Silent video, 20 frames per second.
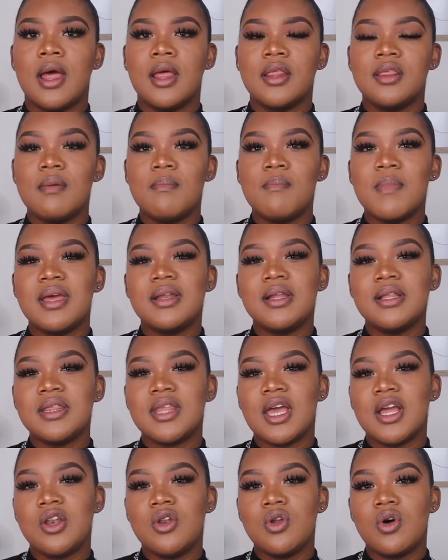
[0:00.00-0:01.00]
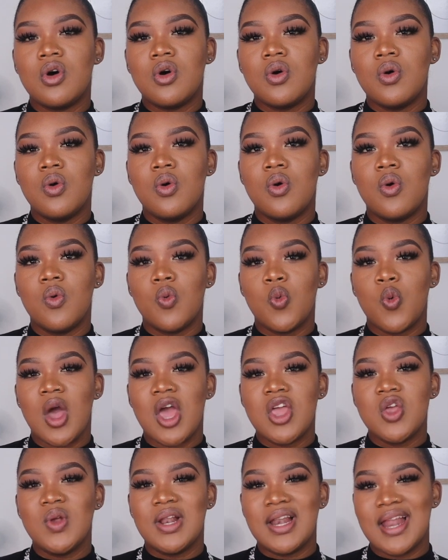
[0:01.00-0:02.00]
the minute they know where
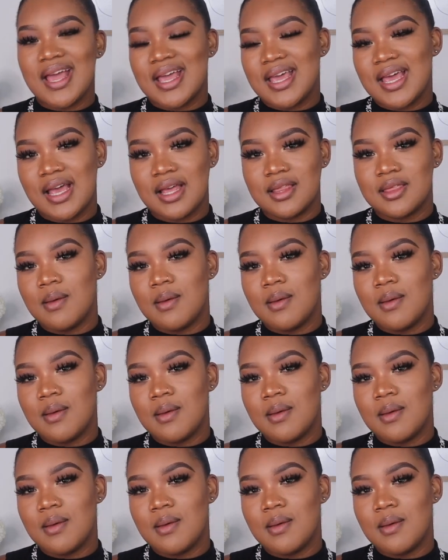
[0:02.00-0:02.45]
you're lacking,